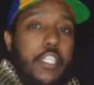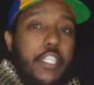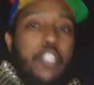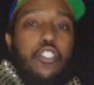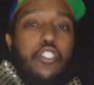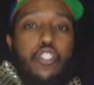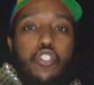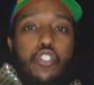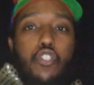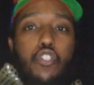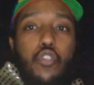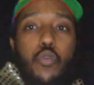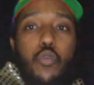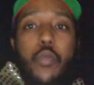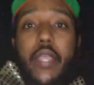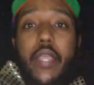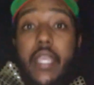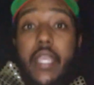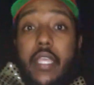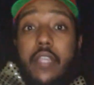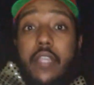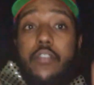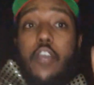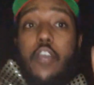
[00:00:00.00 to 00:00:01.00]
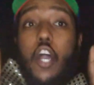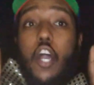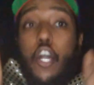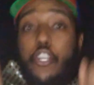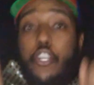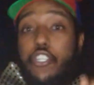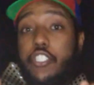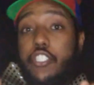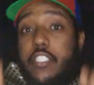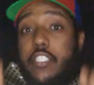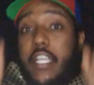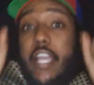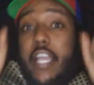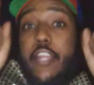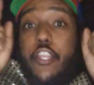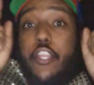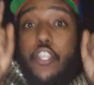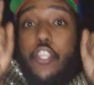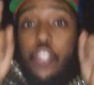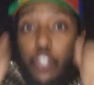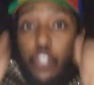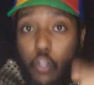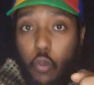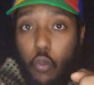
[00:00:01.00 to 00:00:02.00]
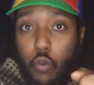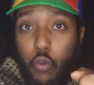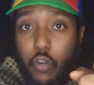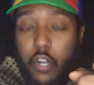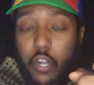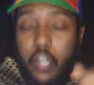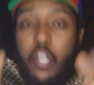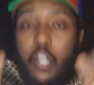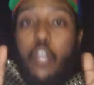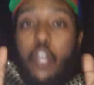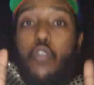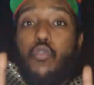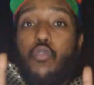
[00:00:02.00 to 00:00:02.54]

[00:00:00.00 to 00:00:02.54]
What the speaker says: thing to do is understand your